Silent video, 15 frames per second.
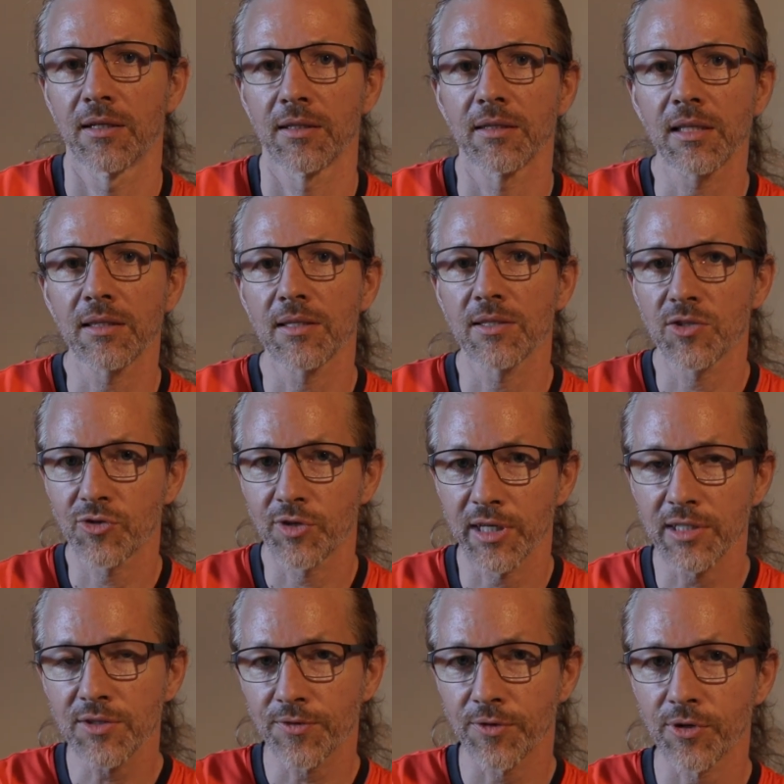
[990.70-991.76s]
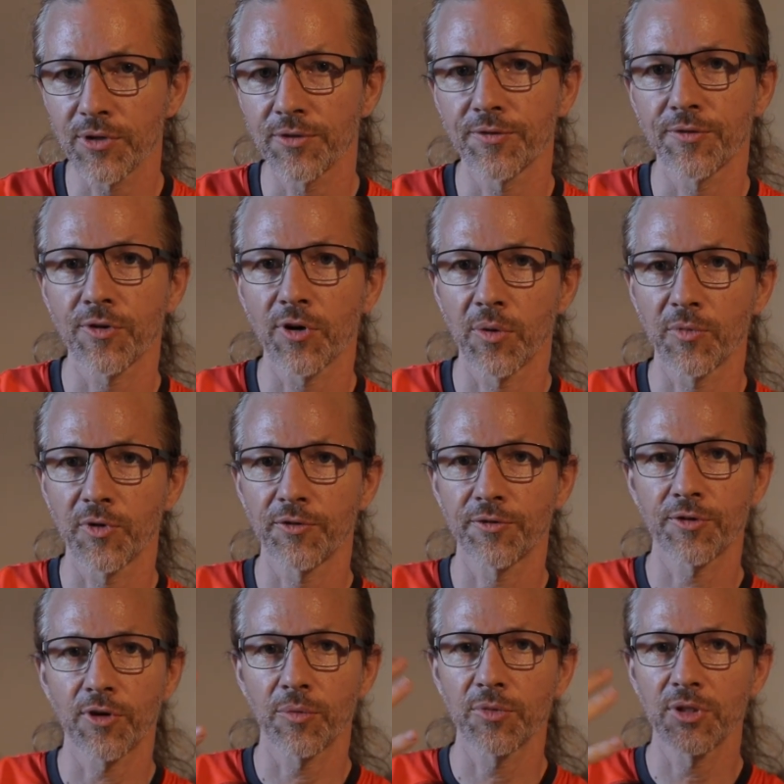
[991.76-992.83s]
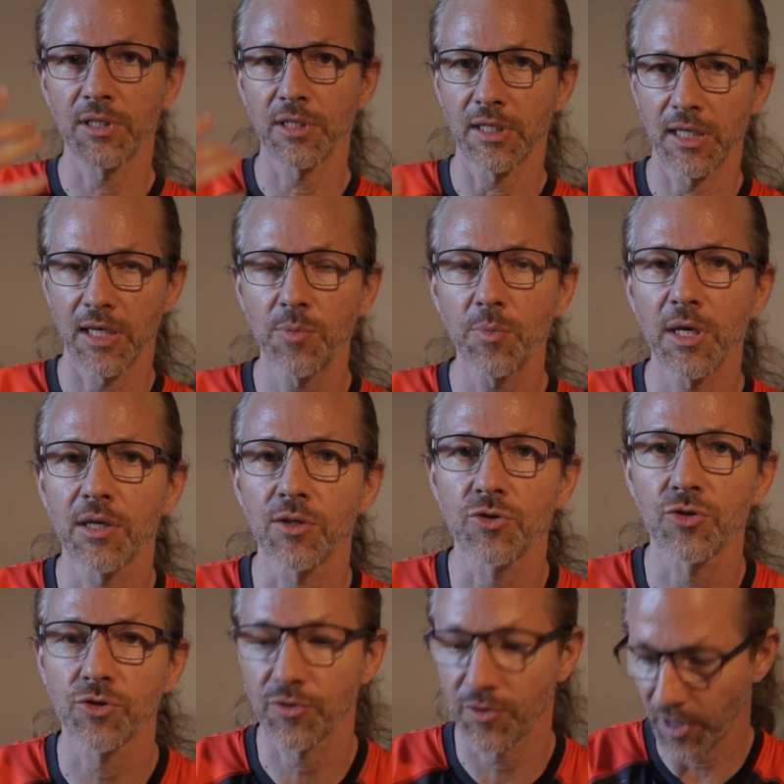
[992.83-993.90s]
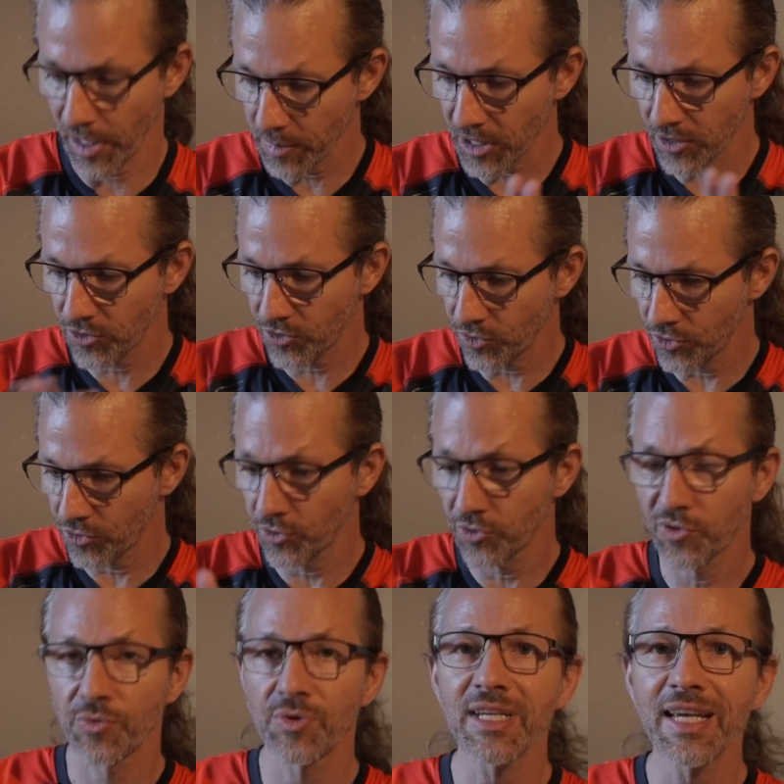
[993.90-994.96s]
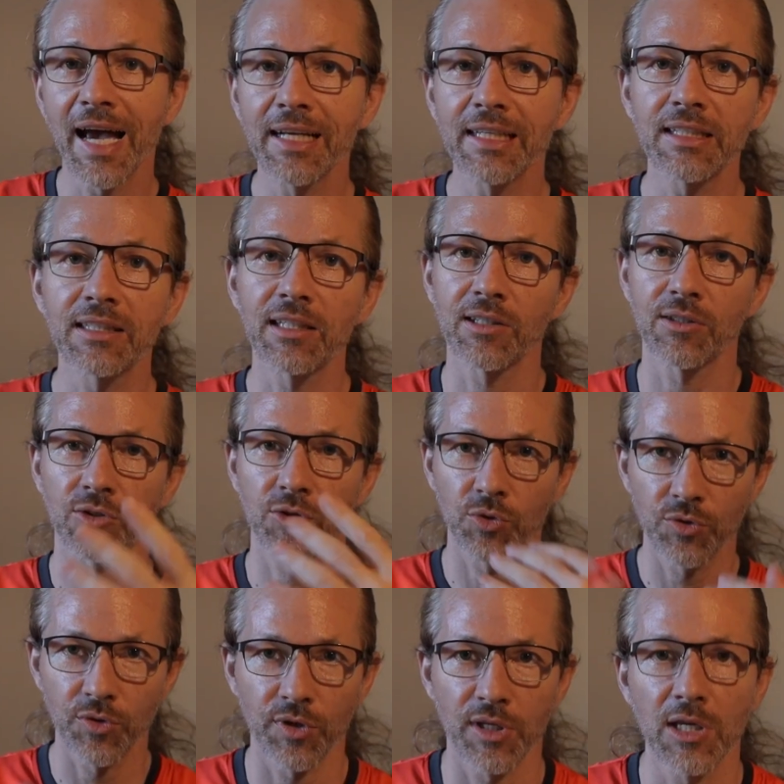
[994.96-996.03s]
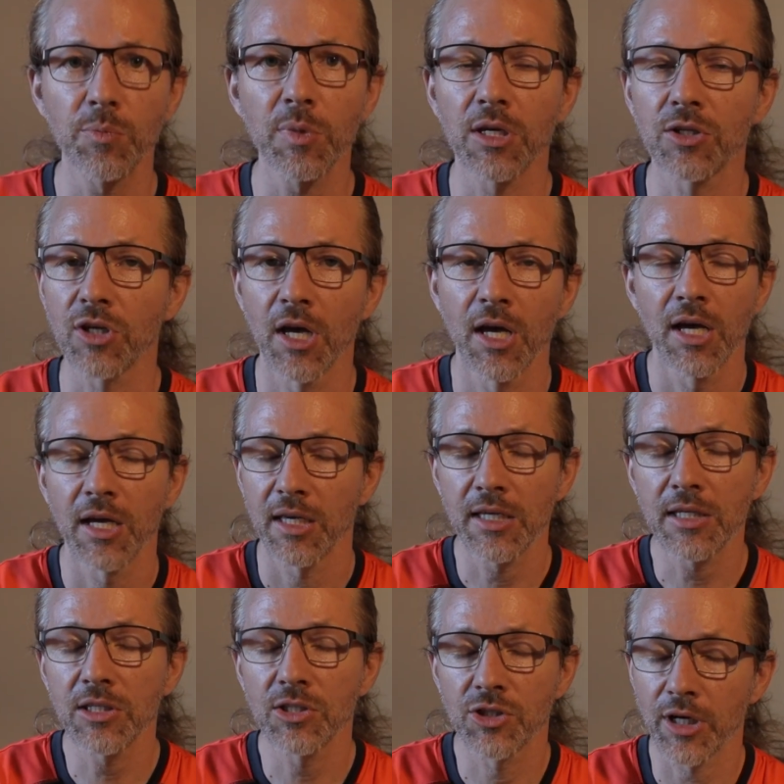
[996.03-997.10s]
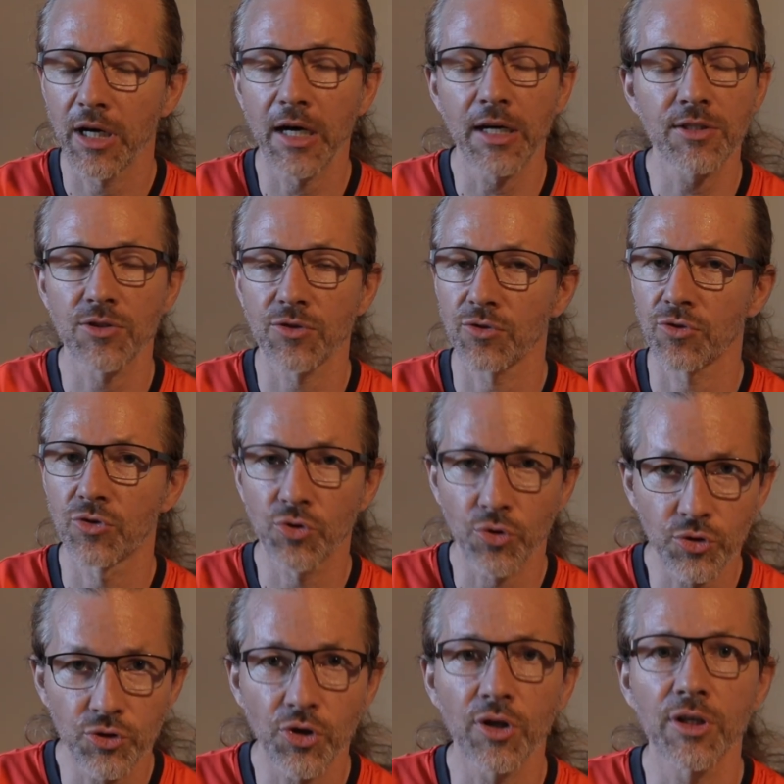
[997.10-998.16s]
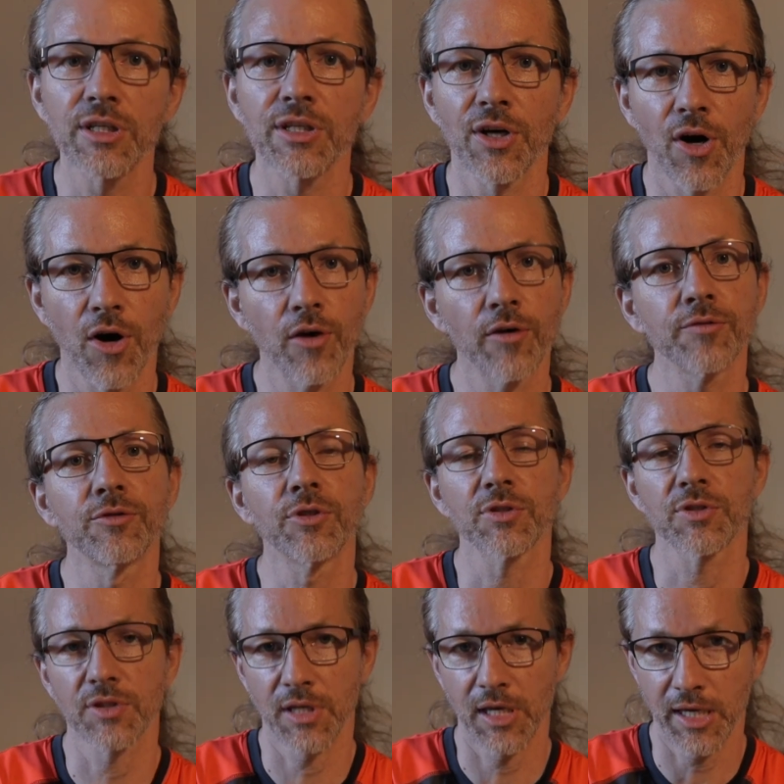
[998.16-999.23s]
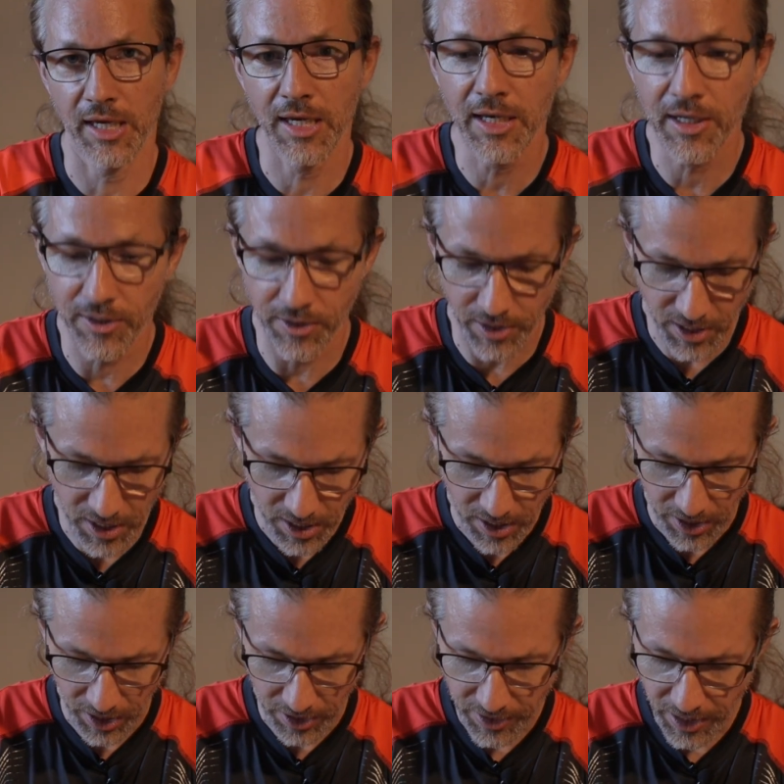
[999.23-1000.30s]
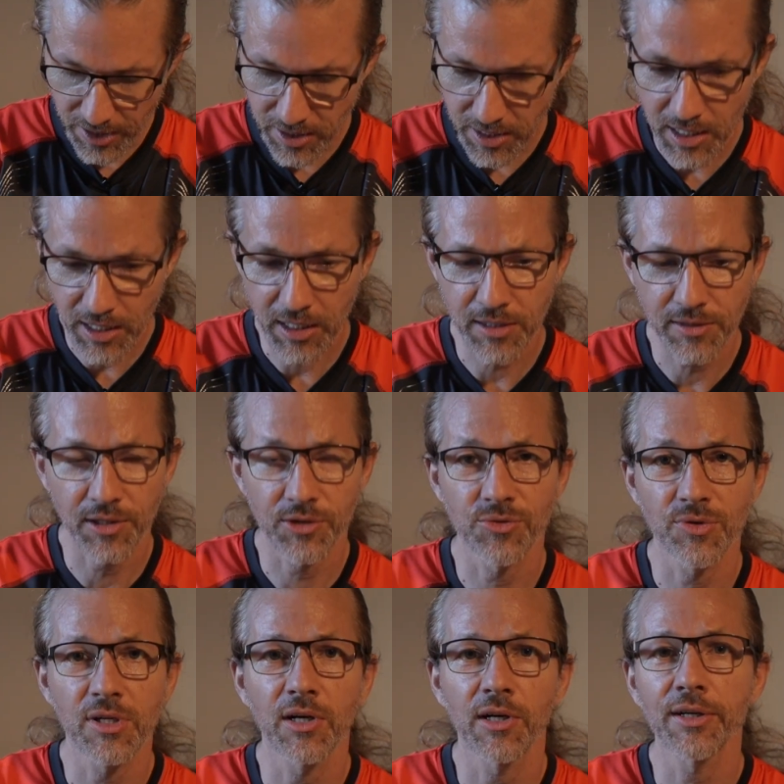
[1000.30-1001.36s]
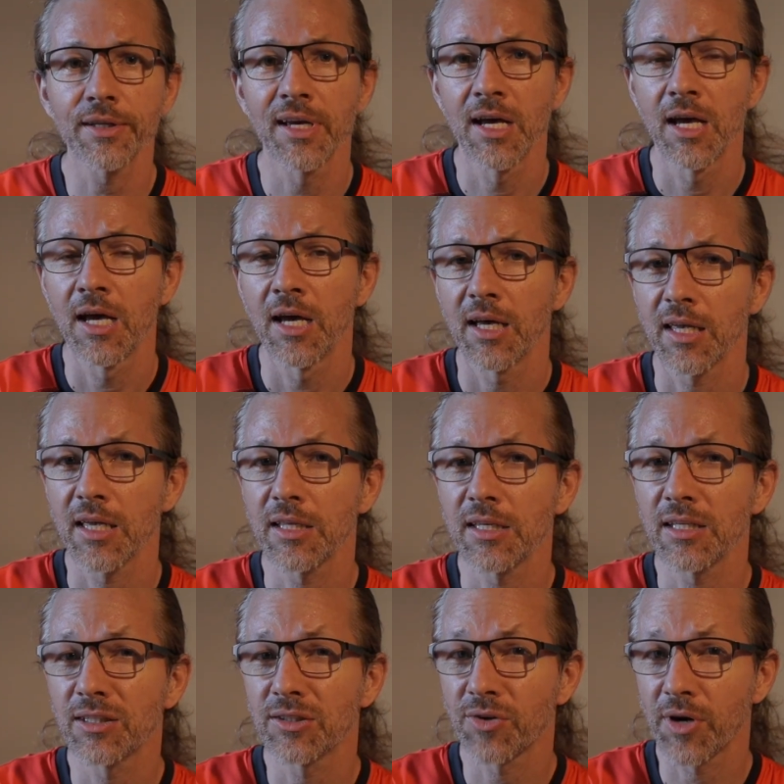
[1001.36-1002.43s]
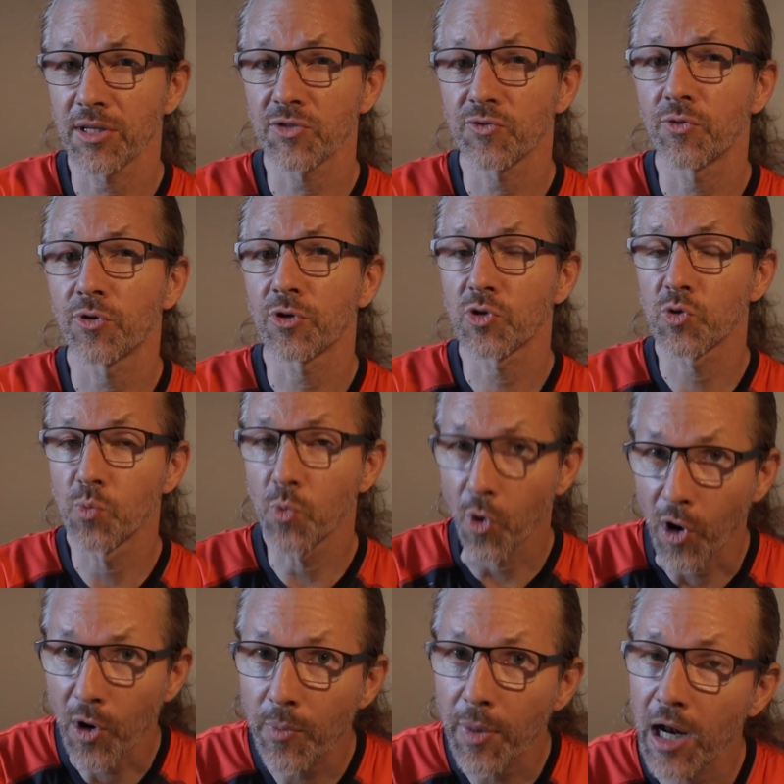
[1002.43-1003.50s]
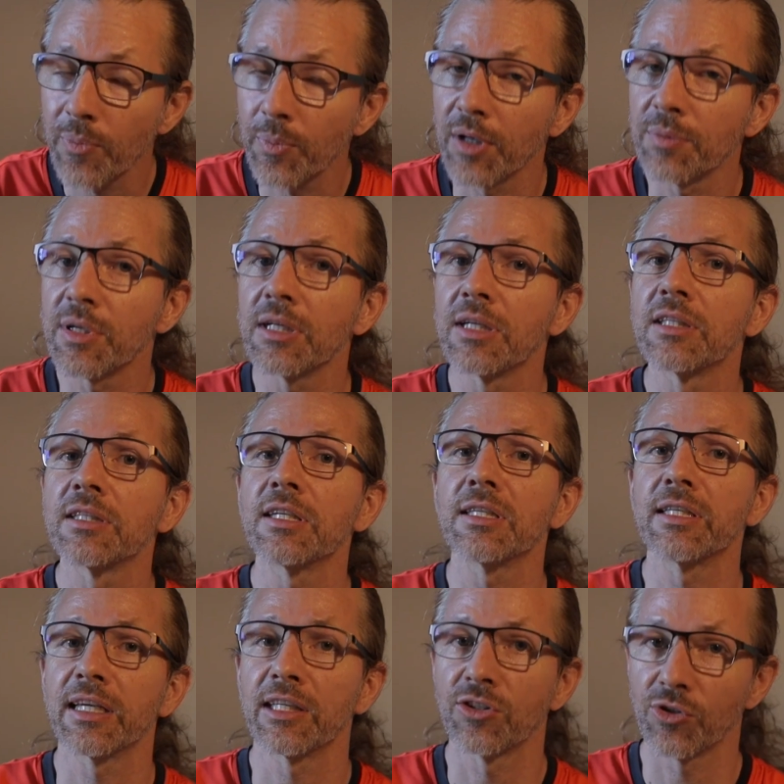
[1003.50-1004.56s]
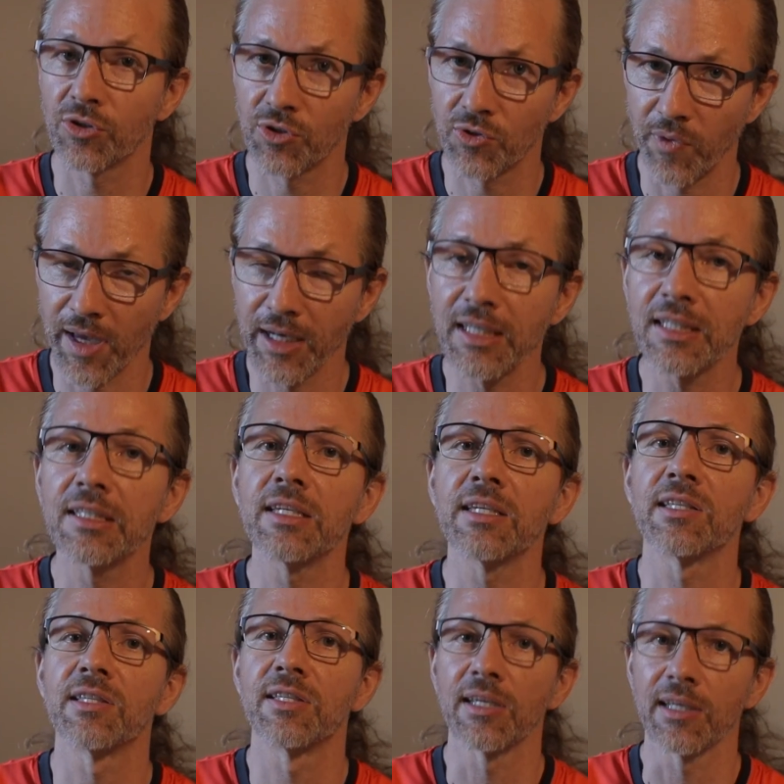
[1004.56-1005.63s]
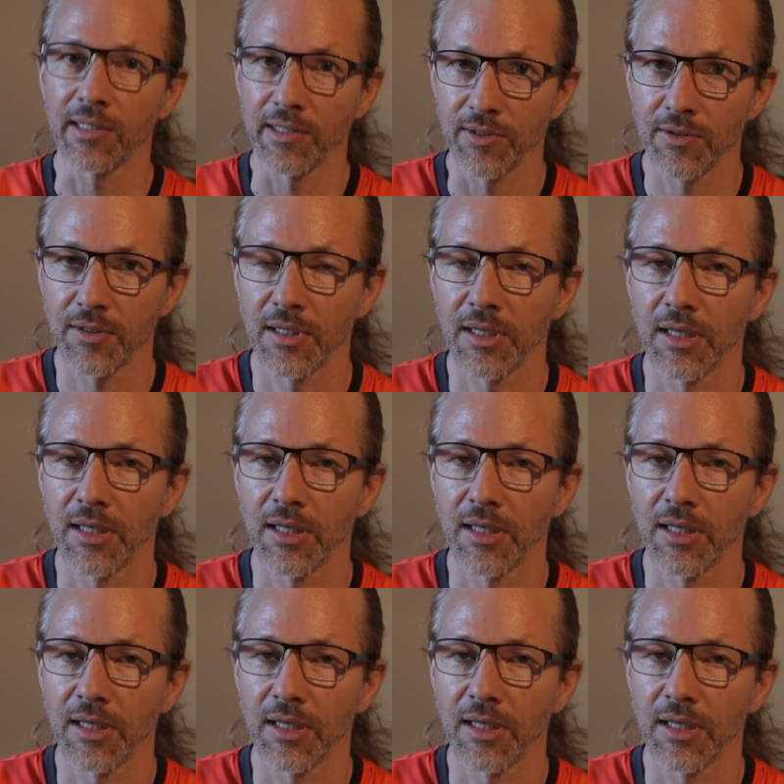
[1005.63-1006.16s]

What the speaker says: that is transferred from the image, I mean to the reality, to the image, is just totally off the scale. And I think in that regard it transfers more palpability than the 20D did.